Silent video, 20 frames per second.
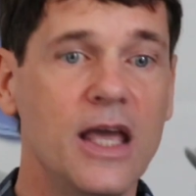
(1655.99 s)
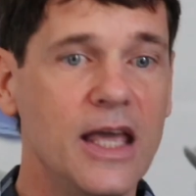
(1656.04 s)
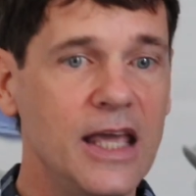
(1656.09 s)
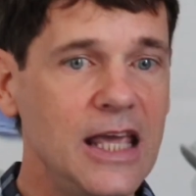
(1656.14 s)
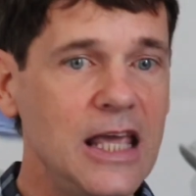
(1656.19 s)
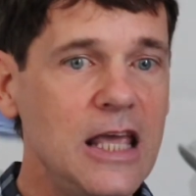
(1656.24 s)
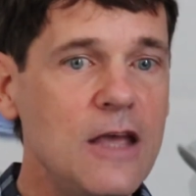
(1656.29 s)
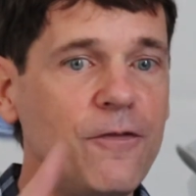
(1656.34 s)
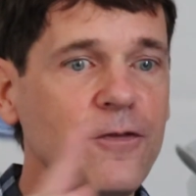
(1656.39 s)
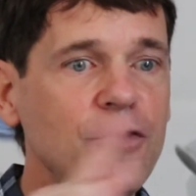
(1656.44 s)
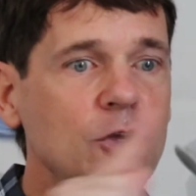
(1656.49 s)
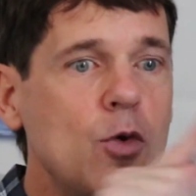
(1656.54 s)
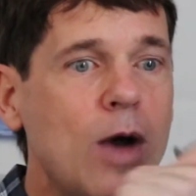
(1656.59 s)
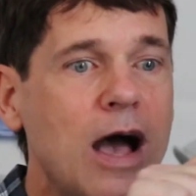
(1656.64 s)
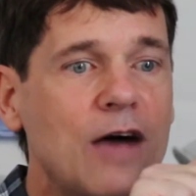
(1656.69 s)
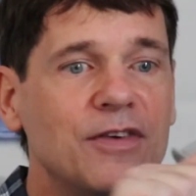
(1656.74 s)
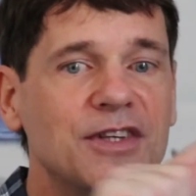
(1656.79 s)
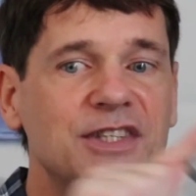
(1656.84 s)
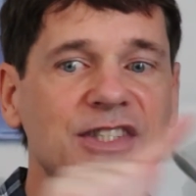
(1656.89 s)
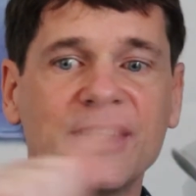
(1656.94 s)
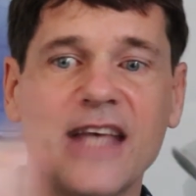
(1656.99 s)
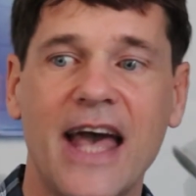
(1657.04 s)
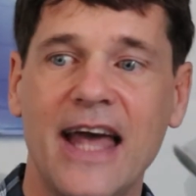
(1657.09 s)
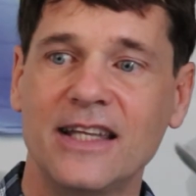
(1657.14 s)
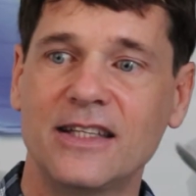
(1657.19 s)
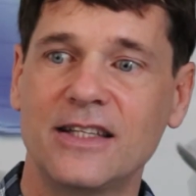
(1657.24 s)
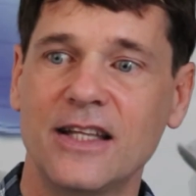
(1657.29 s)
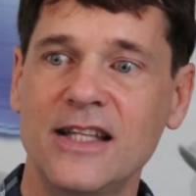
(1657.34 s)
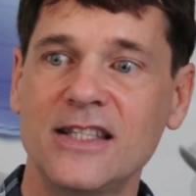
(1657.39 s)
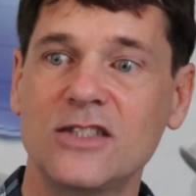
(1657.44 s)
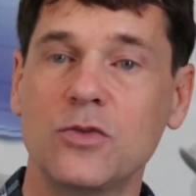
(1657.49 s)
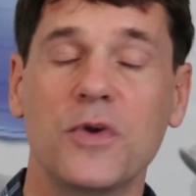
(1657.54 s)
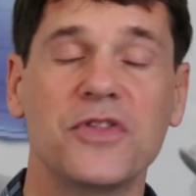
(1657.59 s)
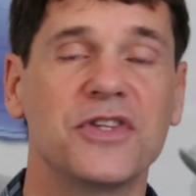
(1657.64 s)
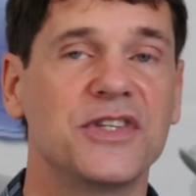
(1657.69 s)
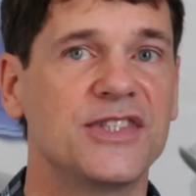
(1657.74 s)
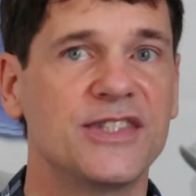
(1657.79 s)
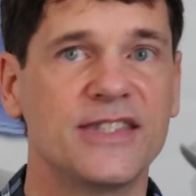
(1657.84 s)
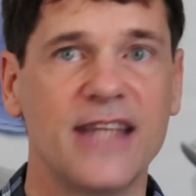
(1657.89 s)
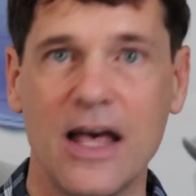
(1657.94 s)
If you have a sentence with
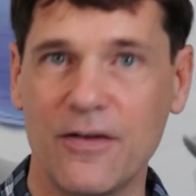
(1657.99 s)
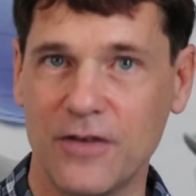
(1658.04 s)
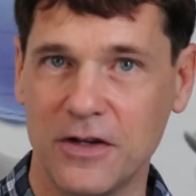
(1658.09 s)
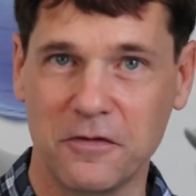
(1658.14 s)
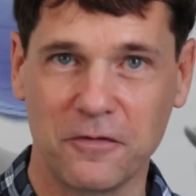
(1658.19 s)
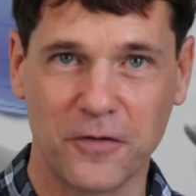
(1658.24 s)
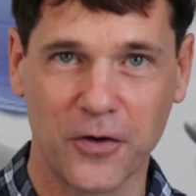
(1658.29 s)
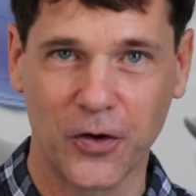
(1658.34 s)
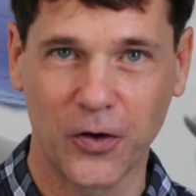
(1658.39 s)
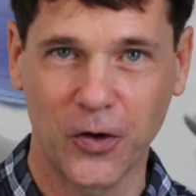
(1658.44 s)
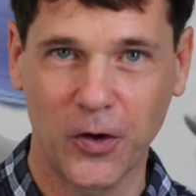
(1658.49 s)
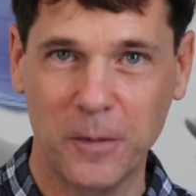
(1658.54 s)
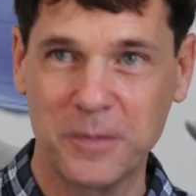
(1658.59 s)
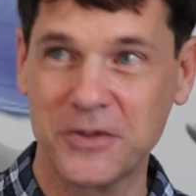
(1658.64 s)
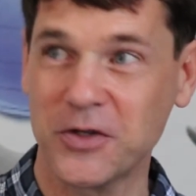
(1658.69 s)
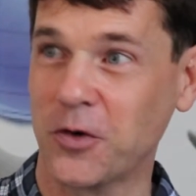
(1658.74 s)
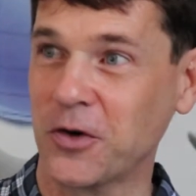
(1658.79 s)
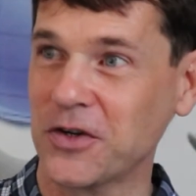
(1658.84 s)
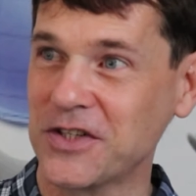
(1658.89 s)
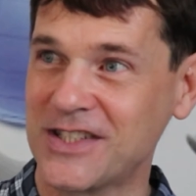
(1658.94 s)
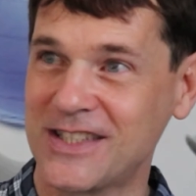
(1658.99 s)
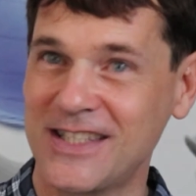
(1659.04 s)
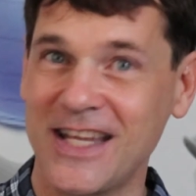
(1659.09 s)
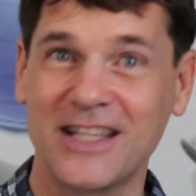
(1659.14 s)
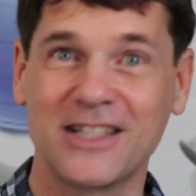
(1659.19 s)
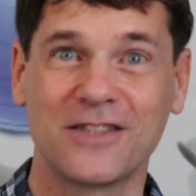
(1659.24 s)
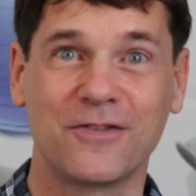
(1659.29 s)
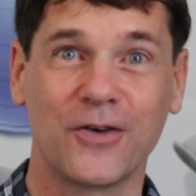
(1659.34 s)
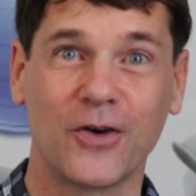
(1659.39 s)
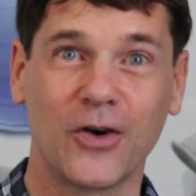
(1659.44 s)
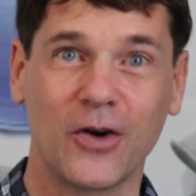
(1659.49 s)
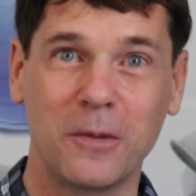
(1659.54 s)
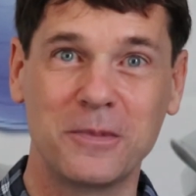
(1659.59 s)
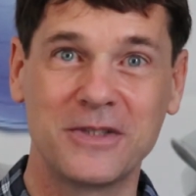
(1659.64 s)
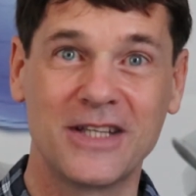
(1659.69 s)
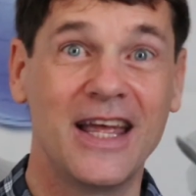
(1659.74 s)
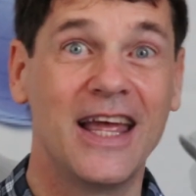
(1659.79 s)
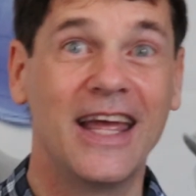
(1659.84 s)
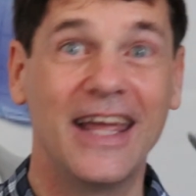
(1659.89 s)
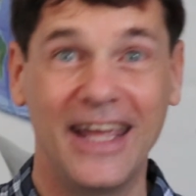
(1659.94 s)
7 verbs or 6
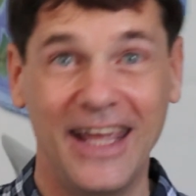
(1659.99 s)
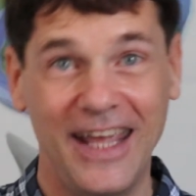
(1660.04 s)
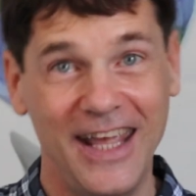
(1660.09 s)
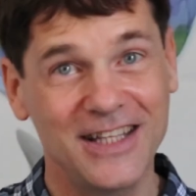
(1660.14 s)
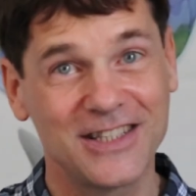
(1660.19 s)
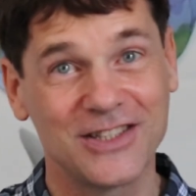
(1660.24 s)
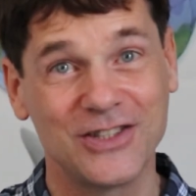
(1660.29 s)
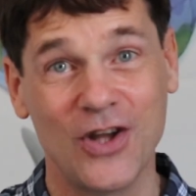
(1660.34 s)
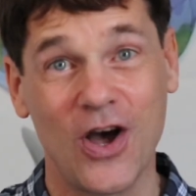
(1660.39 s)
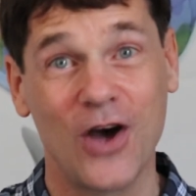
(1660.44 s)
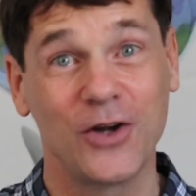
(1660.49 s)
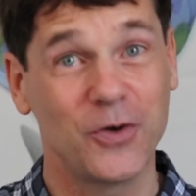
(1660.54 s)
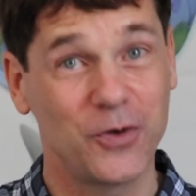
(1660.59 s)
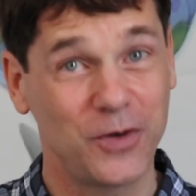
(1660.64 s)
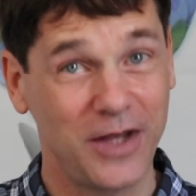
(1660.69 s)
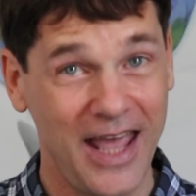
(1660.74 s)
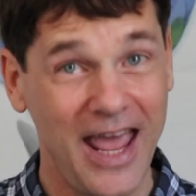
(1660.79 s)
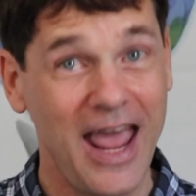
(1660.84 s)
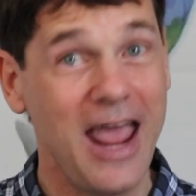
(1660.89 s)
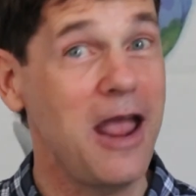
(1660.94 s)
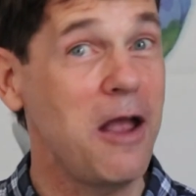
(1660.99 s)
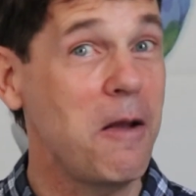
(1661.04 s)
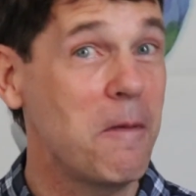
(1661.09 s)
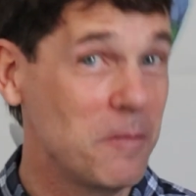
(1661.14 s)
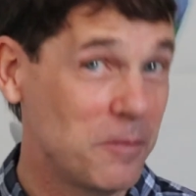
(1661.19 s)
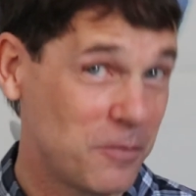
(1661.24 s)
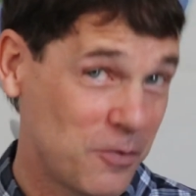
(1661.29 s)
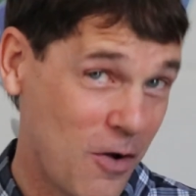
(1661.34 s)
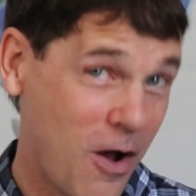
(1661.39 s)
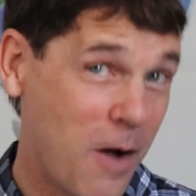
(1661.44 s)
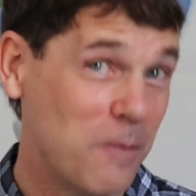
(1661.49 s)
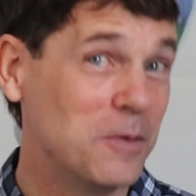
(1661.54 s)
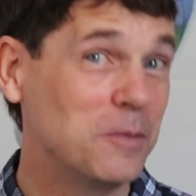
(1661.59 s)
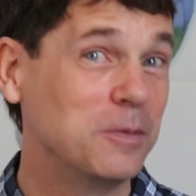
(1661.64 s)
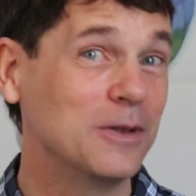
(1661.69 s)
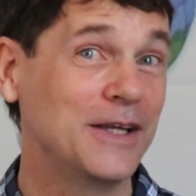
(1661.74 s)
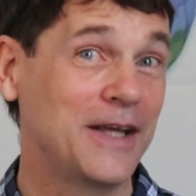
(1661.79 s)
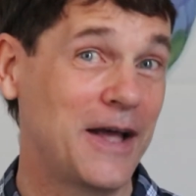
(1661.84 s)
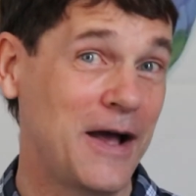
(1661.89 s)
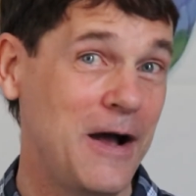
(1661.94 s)
verbs, it's not okay,
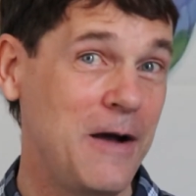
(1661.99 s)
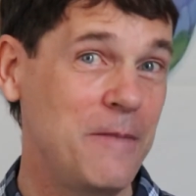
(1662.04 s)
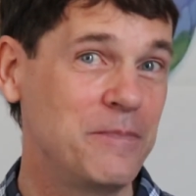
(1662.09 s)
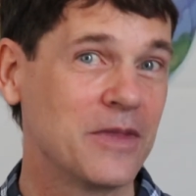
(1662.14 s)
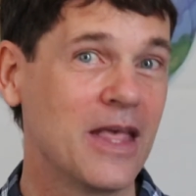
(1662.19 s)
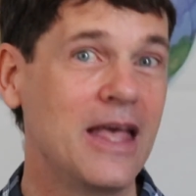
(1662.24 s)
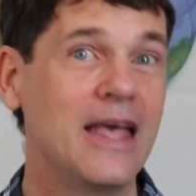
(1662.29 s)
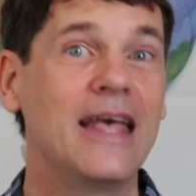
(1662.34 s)
probably, huh?